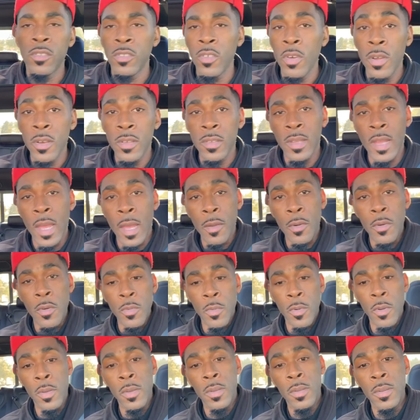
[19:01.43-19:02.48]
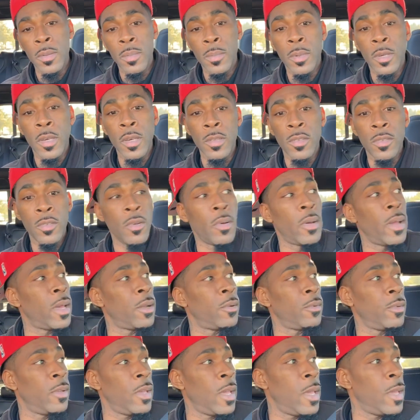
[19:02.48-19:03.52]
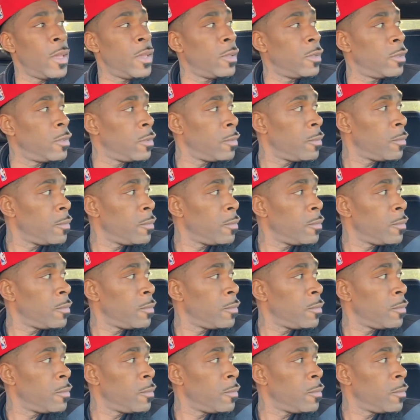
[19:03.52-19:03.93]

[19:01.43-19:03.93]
start is not gonna work because you don't have no gas.